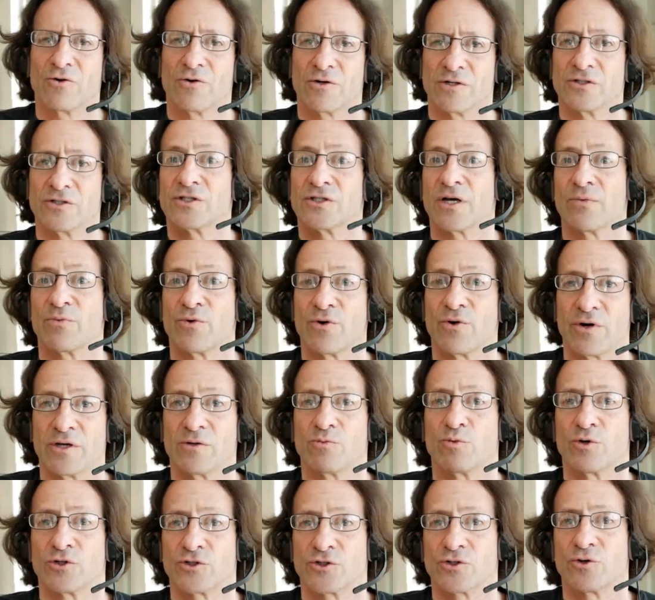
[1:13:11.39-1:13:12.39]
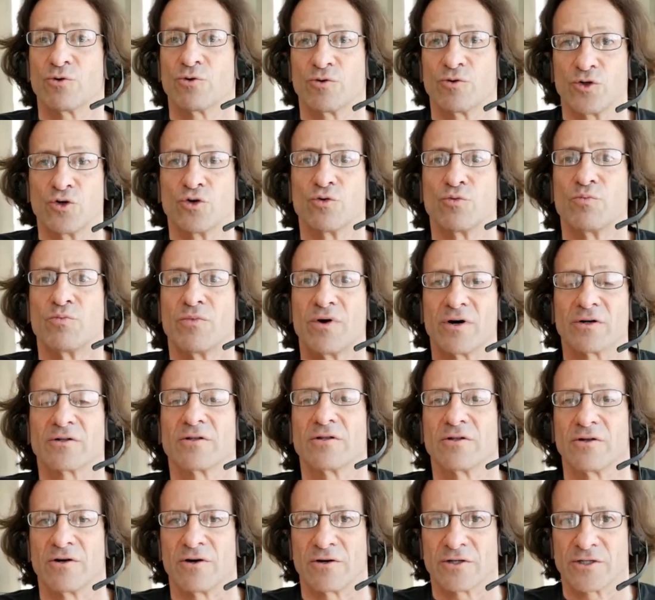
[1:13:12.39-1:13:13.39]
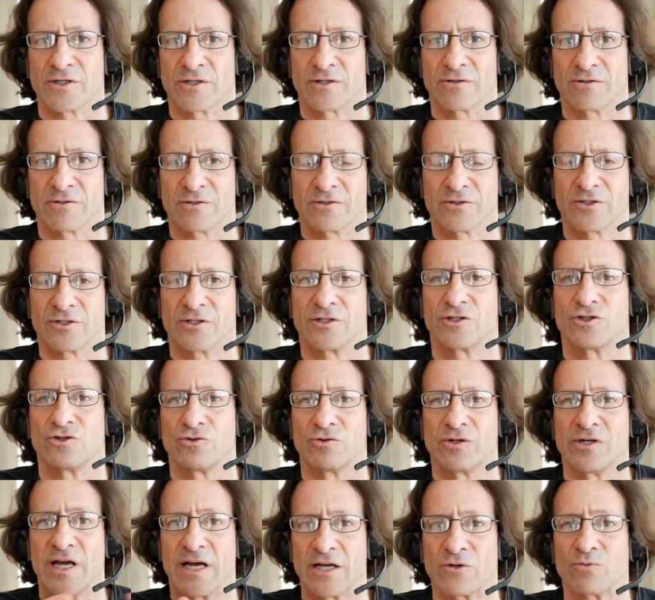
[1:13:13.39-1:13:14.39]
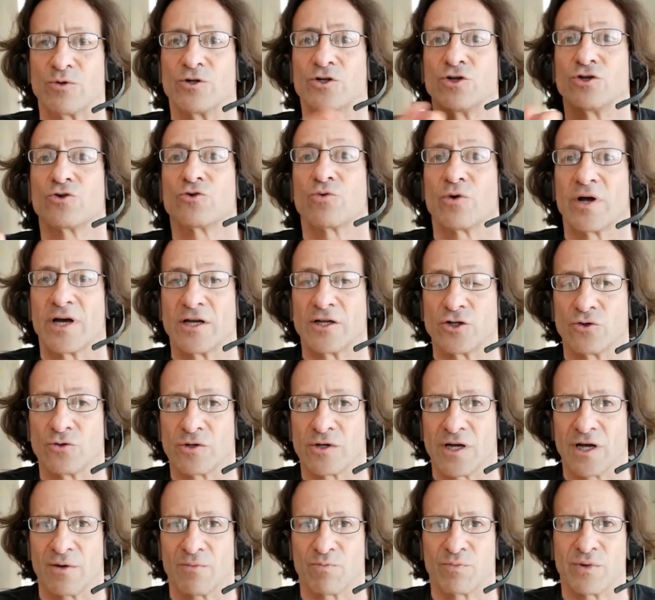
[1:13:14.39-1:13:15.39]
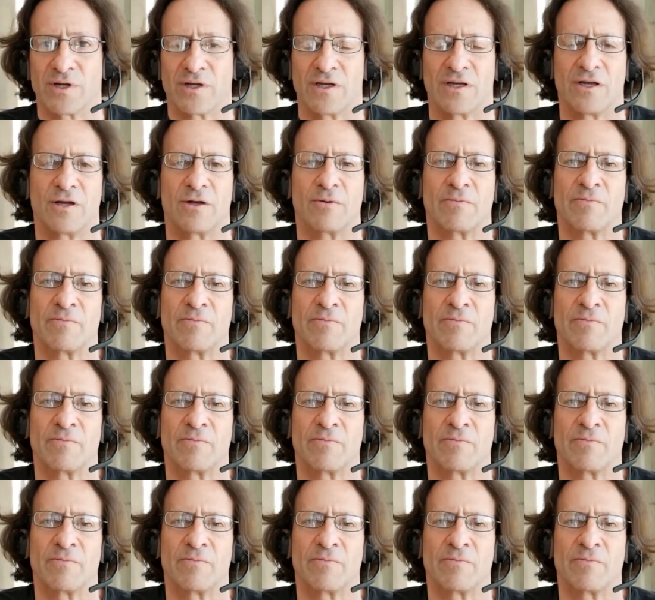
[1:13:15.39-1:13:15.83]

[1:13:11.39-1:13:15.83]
and some are in what's called your model articles that you get when you create your company.